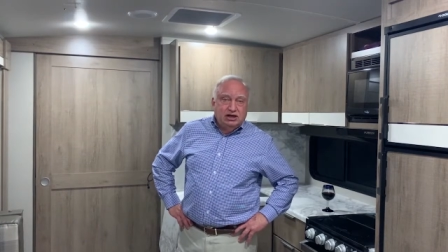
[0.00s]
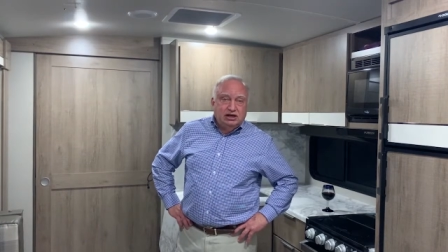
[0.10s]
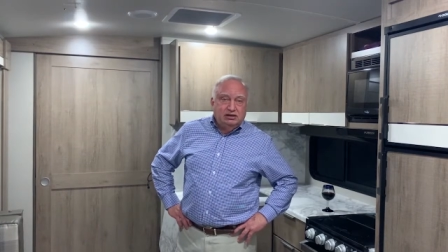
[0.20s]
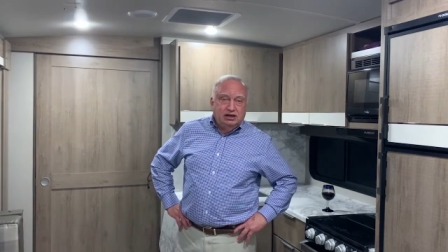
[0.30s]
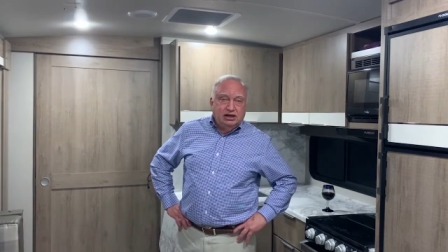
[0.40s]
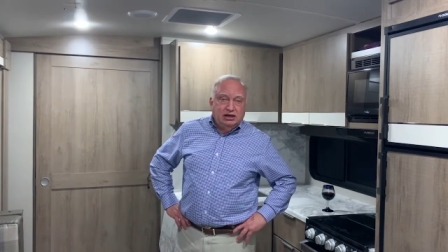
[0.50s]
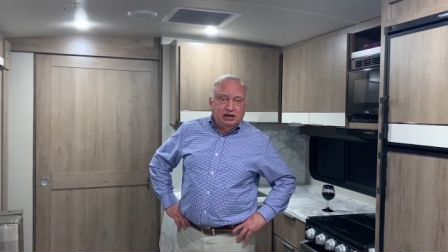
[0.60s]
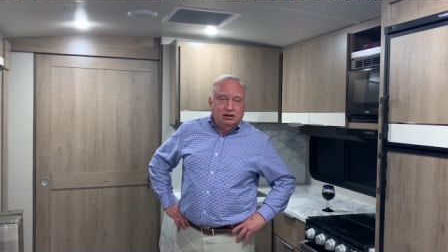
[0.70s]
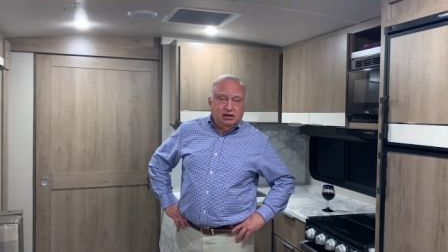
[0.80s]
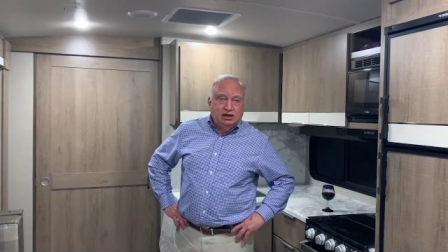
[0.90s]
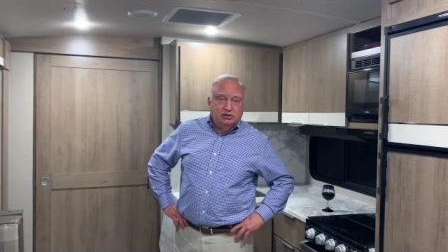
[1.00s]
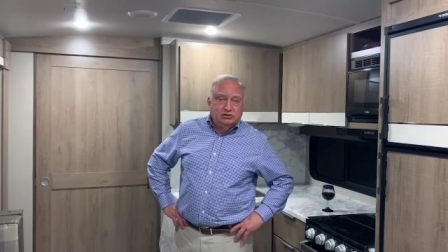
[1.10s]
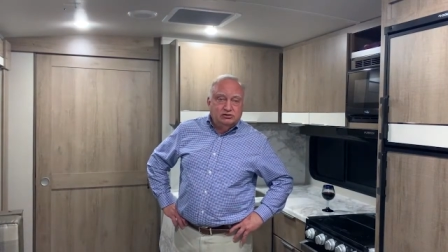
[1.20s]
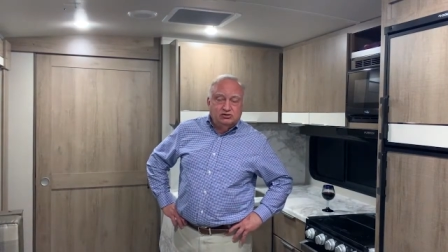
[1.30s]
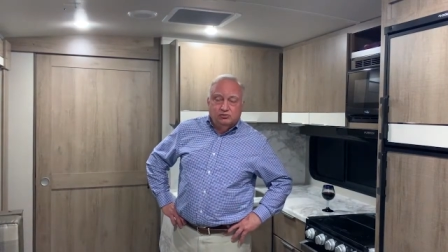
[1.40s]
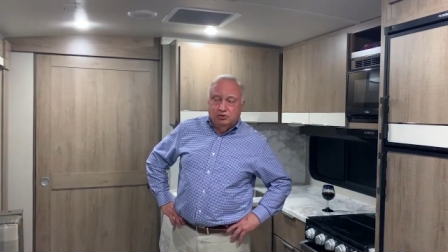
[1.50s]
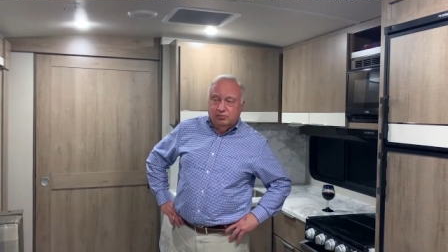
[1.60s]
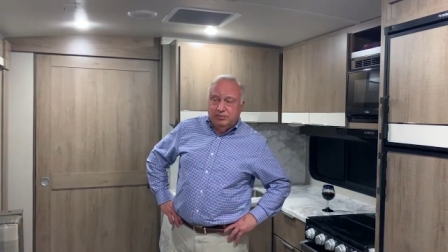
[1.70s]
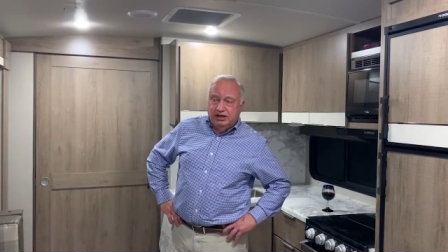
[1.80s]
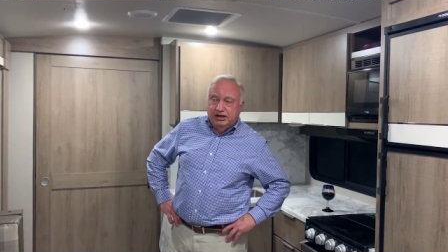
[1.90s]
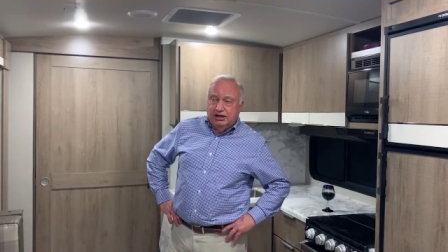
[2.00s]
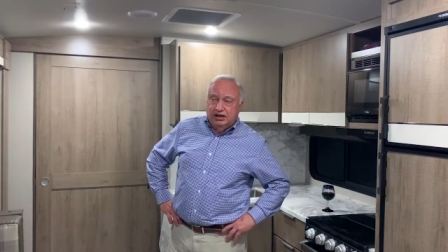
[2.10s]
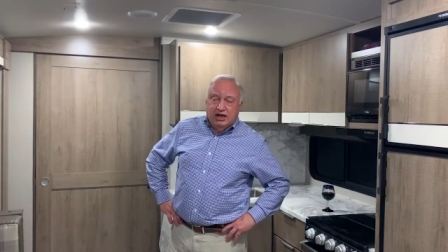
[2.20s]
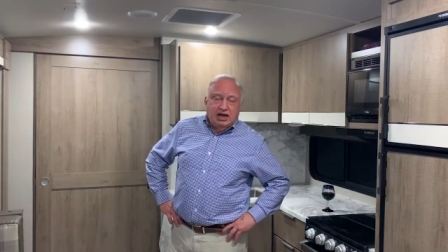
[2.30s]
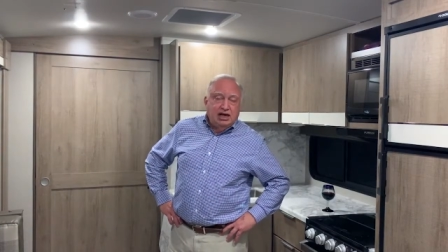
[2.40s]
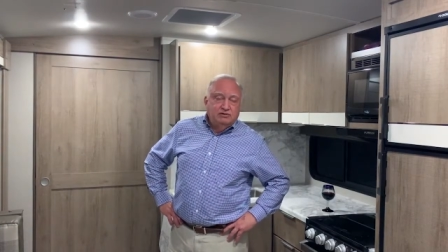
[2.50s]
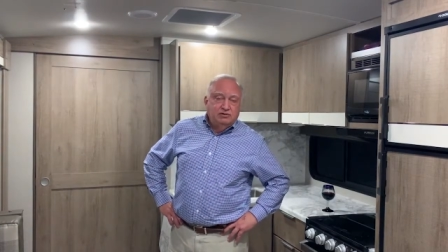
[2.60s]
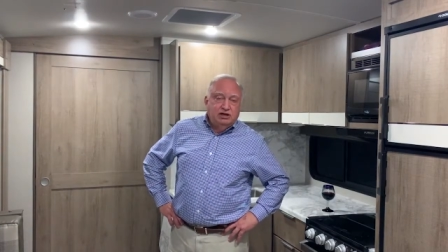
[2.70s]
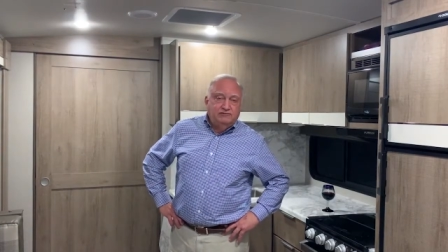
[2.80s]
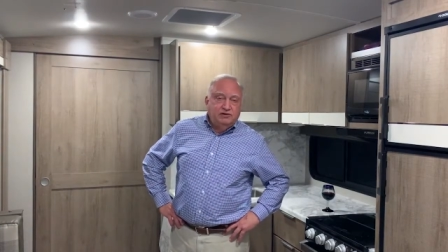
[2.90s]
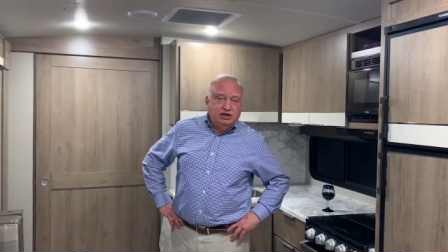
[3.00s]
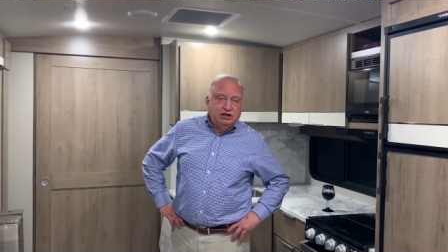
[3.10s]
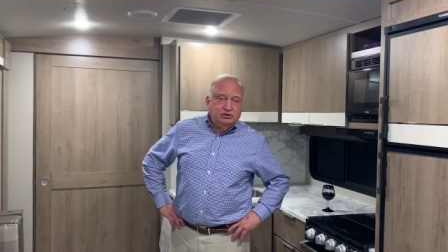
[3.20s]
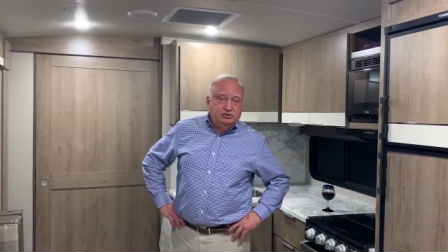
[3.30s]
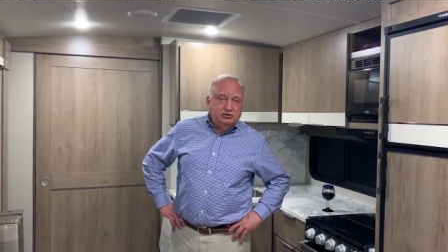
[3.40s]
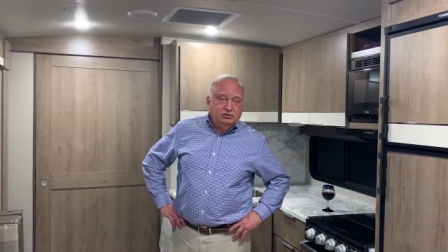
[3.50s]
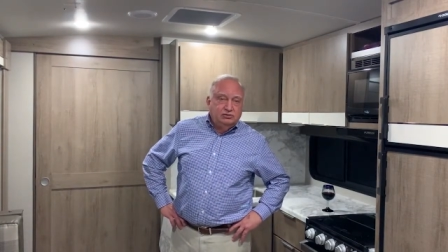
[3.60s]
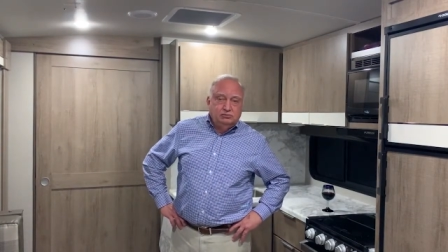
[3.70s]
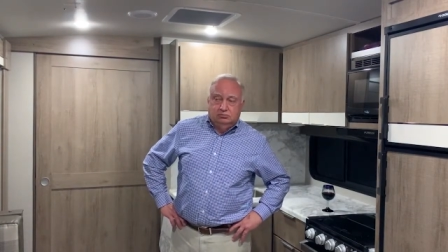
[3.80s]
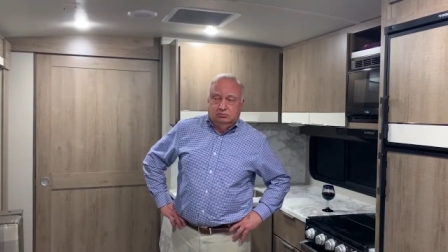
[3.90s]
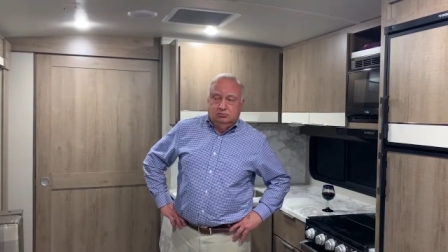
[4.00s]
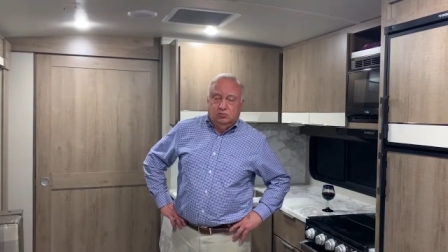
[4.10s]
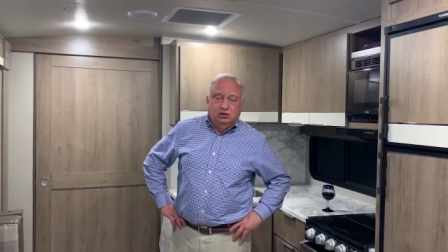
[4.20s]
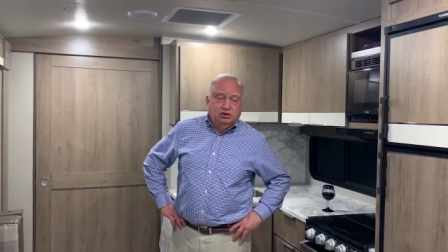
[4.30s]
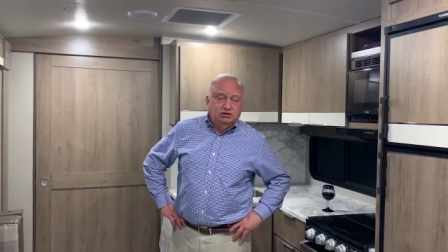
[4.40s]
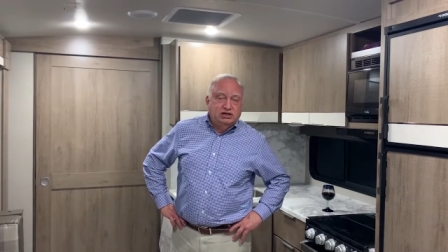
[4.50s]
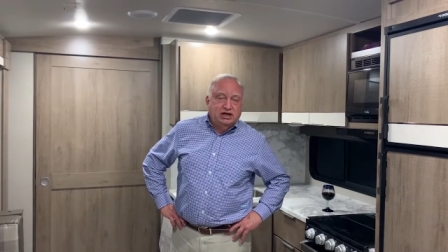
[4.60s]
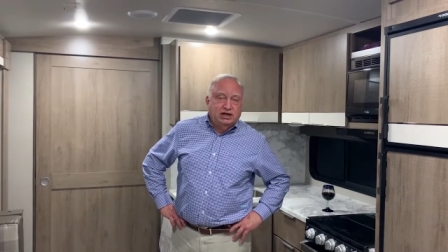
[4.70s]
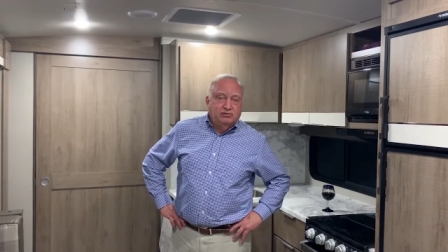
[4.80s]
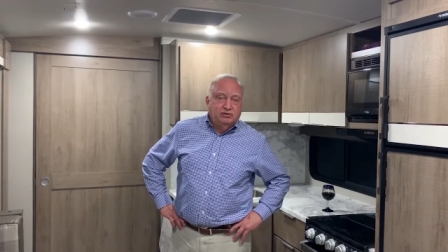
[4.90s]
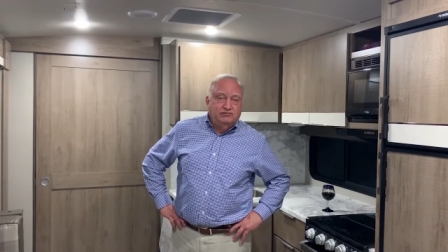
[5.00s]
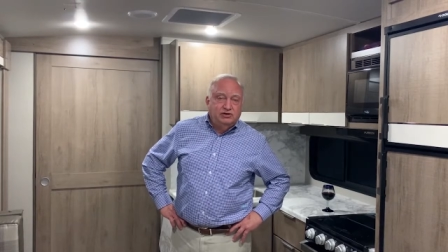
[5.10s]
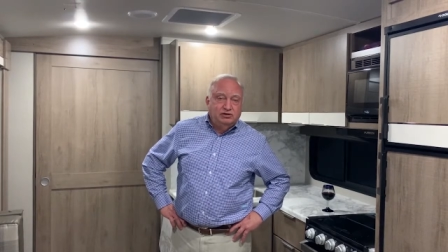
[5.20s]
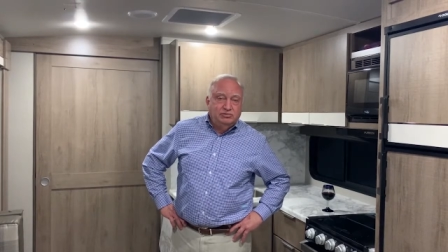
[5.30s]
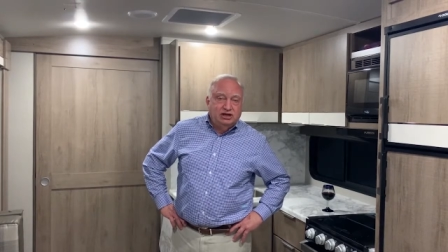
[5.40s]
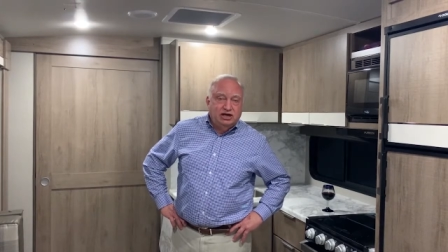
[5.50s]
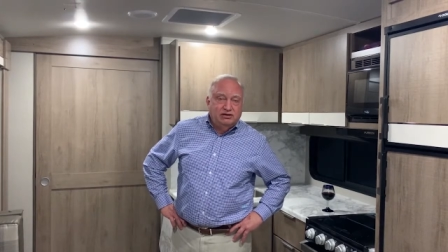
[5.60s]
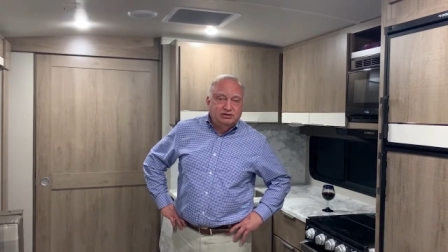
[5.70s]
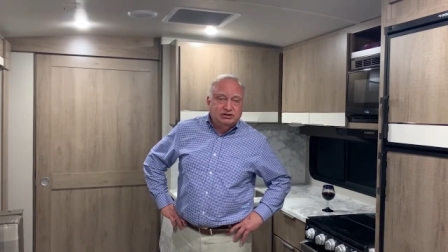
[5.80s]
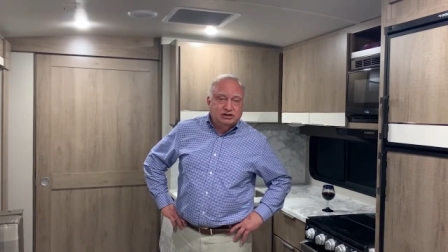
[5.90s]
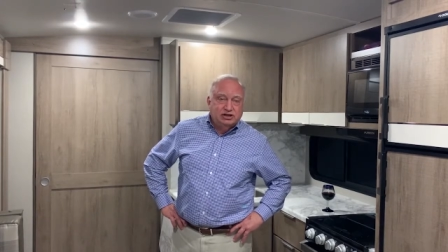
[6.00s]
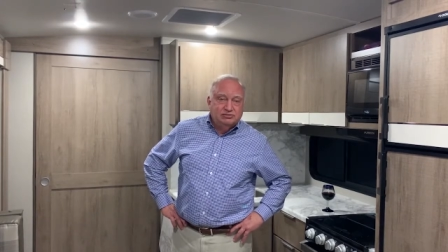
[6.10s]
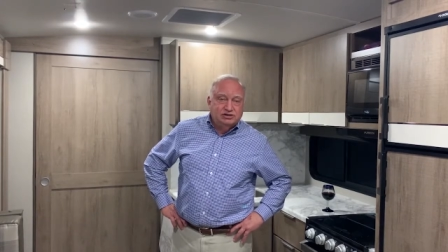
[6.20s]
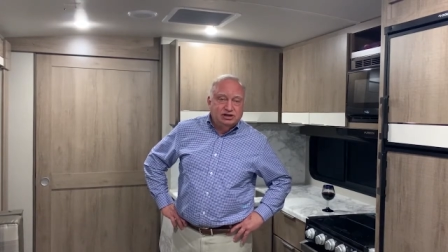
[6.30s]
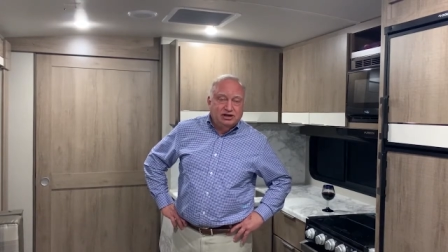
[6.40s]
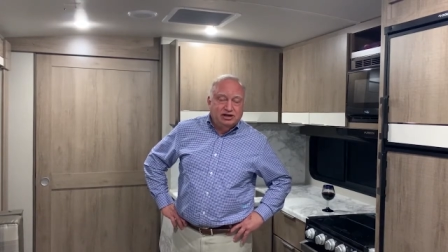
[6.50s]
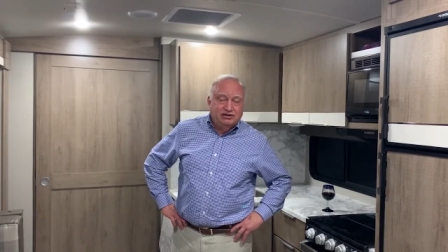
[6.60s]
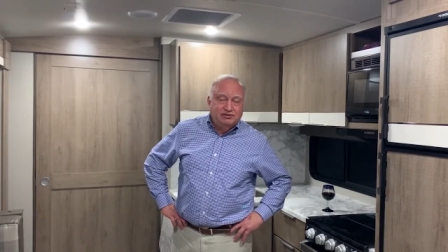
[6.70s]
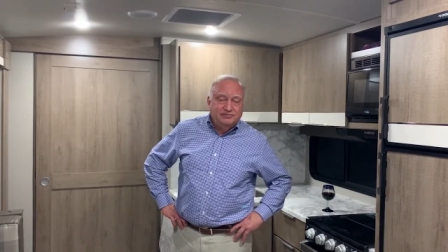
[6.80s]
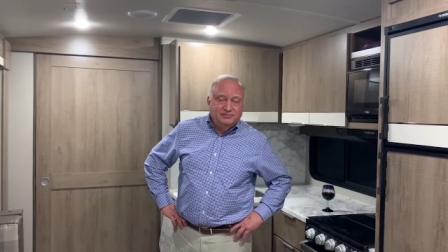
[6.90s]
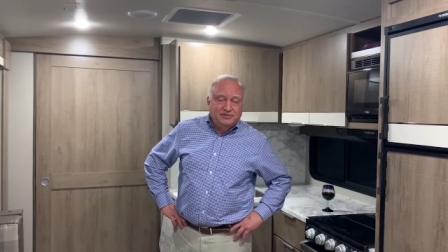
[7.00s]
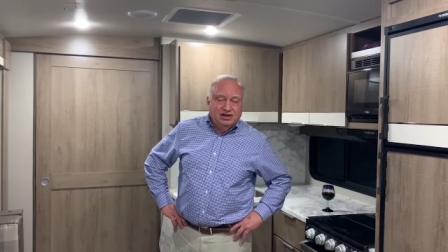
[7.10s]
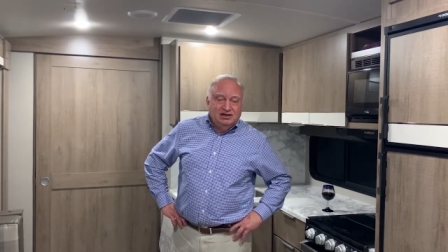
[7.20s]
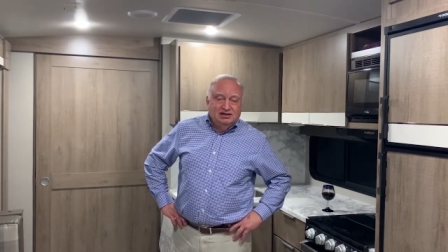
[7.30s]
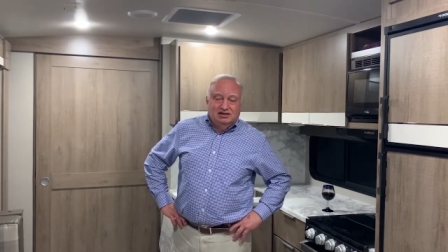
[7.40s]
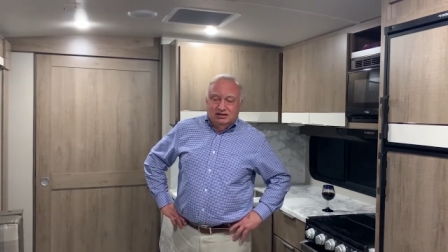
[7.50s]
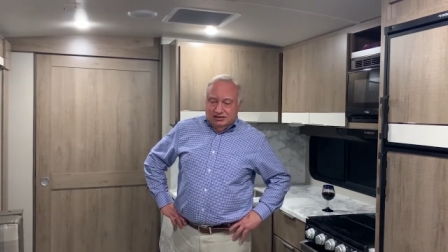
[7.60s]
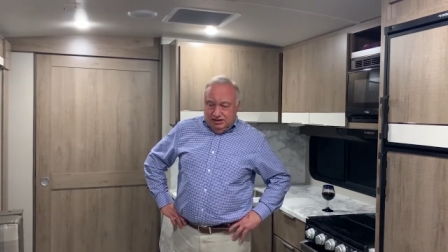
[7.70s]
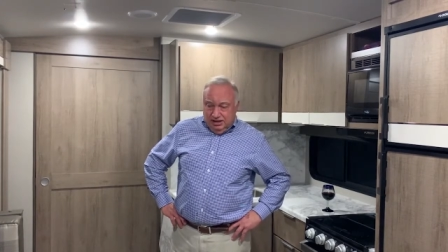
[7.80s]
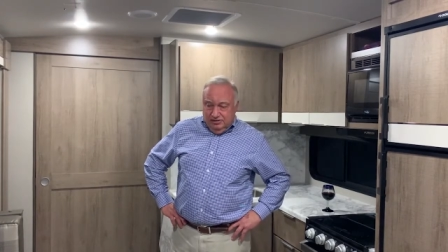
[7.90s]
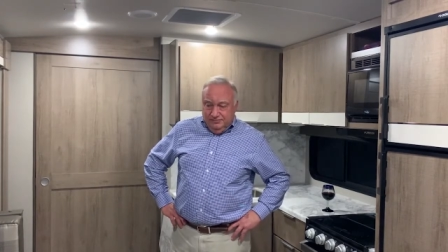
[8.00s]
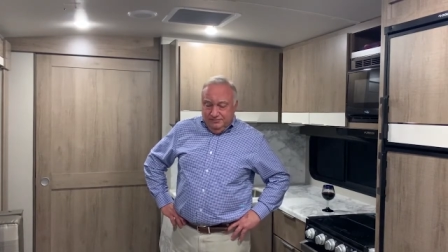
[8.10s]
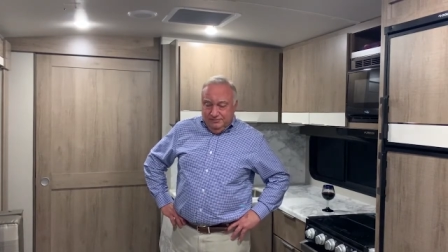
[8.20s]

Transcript: and then the others will be however they fit into what looks like I want to fit them together as it comes together. So